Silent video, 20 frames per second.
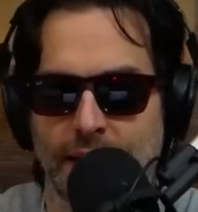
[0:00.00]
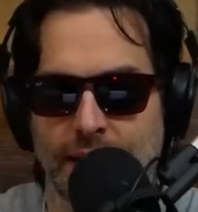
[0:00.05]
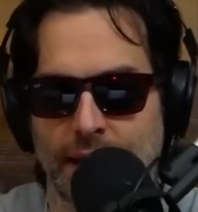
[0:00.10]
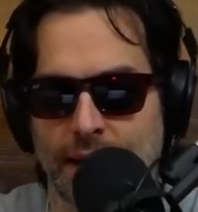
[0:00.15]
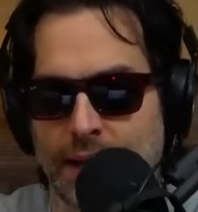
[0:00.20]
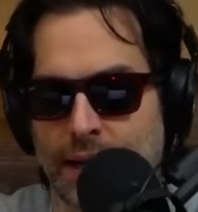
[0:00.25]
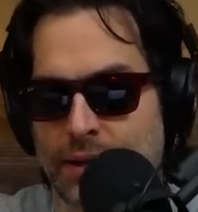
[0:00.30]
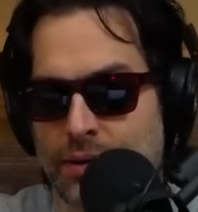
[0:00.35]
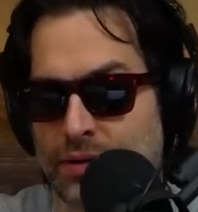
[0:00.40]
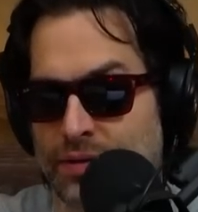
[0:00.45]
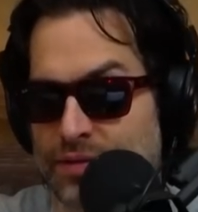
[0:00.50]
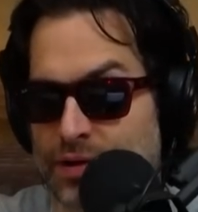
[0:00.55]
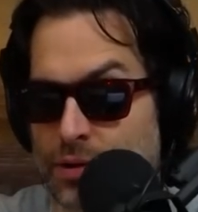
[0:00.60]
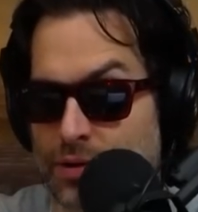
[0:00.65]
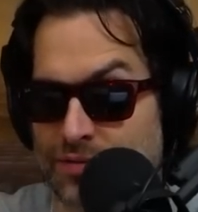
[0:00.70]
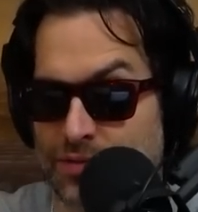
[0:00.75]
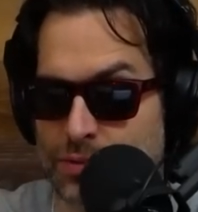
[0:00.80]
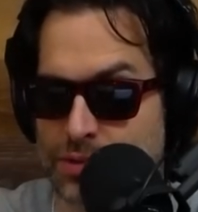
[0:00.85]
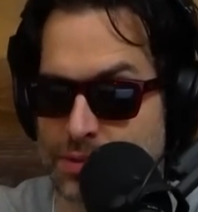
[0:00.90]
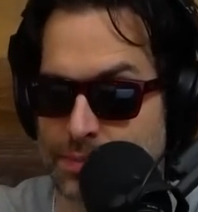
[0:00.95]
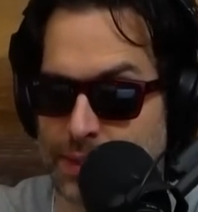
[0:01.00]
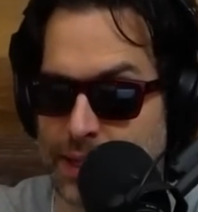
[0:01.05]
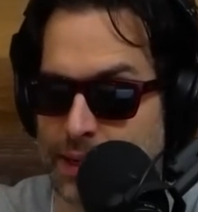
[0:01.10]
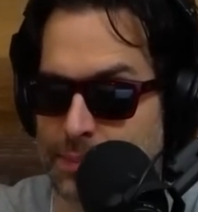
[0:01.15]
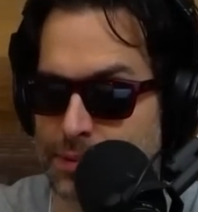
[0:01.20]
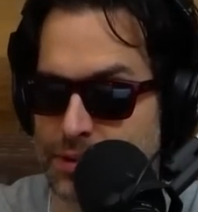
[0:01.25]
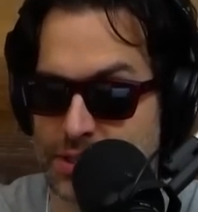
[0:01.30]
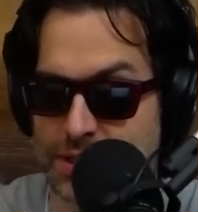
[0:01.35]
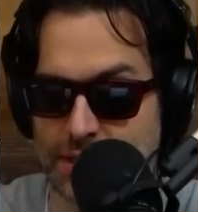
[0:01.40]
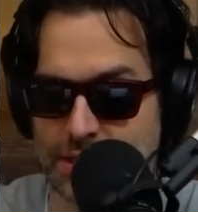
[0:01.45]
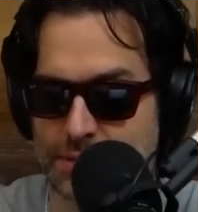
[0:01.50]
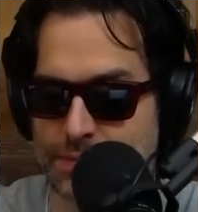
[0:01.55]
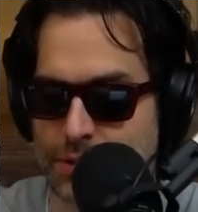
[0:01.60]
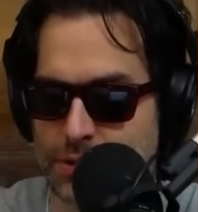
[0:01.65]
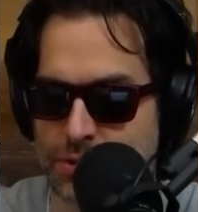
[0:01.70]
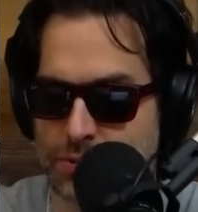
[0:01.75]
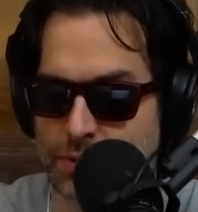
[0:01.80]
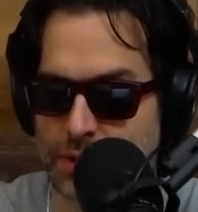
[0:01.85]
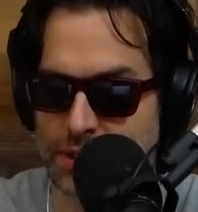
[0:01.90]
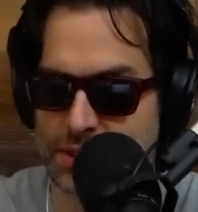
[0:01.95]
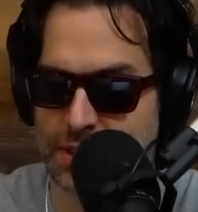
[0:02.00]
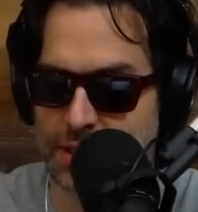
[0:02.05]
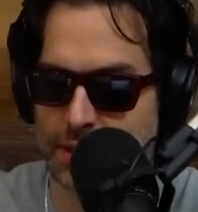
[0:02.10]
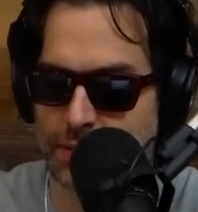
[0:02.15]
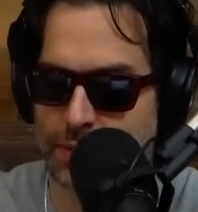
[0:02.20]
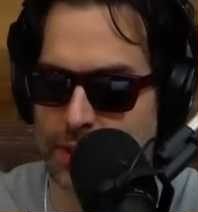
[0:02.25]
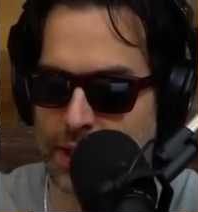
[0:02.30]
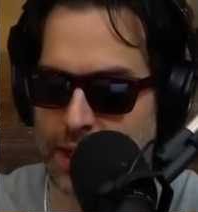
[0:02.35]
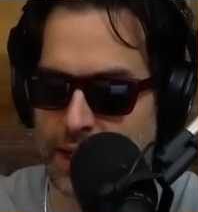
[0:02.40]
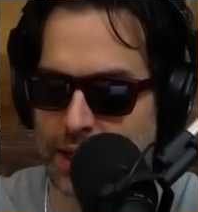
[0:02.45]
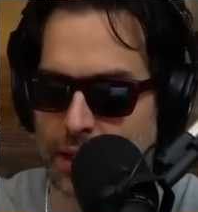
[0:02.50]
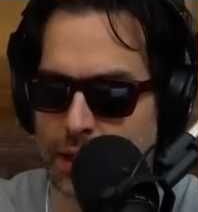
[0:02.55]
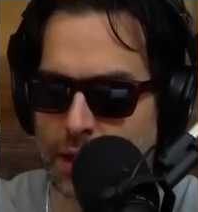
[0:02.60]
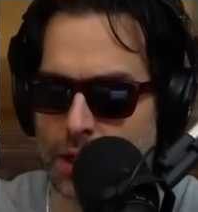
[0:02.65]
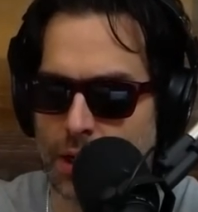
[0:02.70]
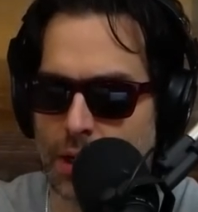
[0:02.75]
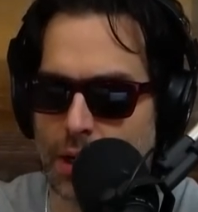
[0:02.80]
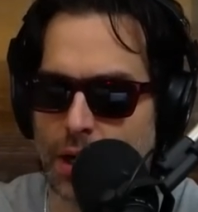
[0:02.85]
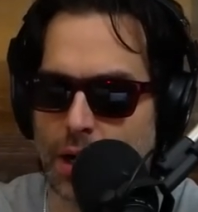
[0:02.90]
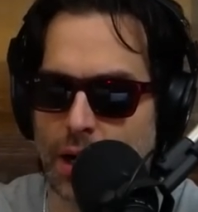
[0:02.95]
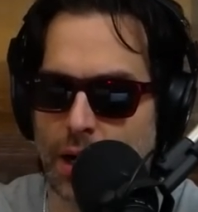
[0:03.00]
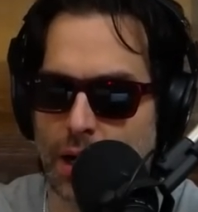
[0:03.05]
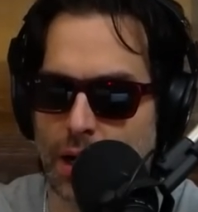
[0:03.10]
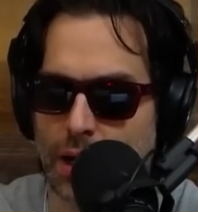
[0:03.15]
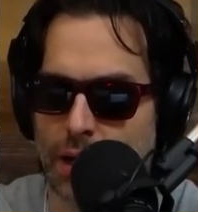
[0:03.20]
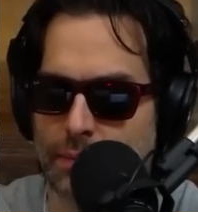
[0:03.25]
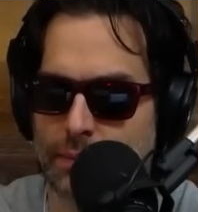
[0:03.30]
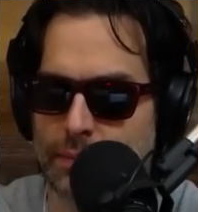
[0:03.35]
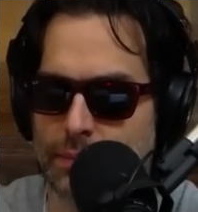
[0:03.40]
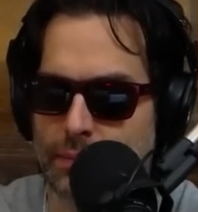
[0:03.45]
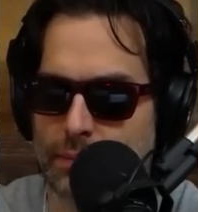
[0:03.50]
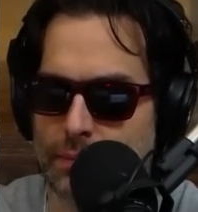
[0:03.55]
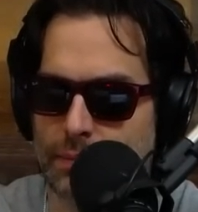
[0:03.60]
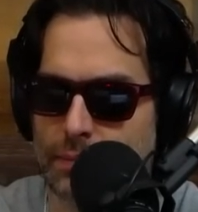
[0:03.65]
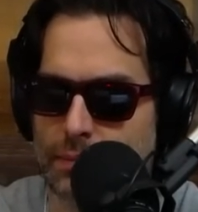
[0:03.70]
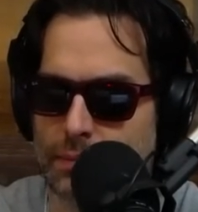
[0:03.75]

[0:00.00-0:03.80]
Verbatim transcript: I, I don't even know if it was a black person. I suppose it was, and they were like, um,